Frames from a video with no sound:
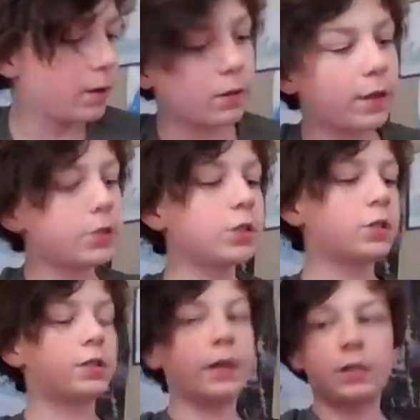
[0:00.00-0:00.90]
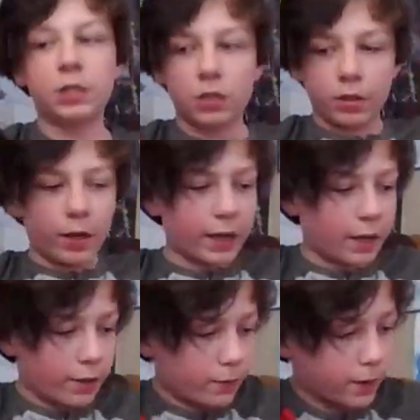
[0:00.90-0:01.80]
Let's just get Slug
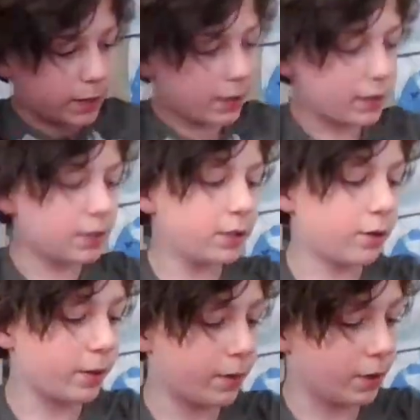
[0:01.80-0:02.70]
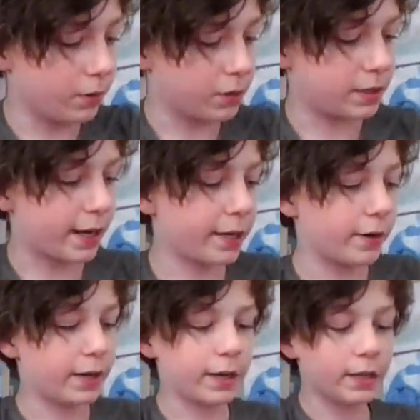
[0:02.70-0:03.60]
out of the way. He's the only one whose dino
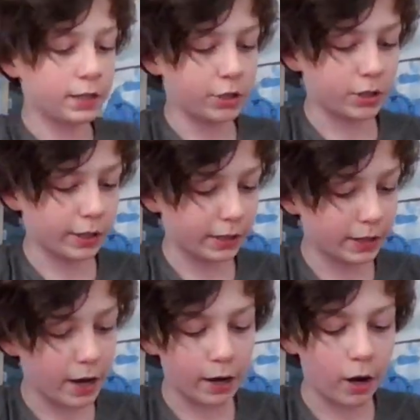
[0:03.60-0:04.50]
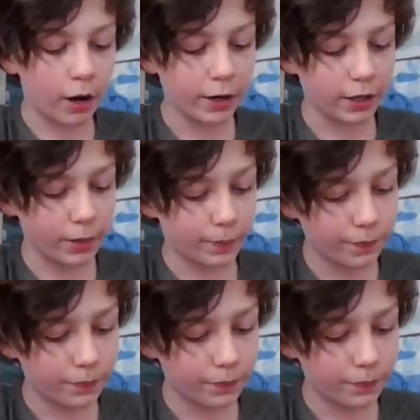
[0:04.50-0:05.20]
head is just like not on him.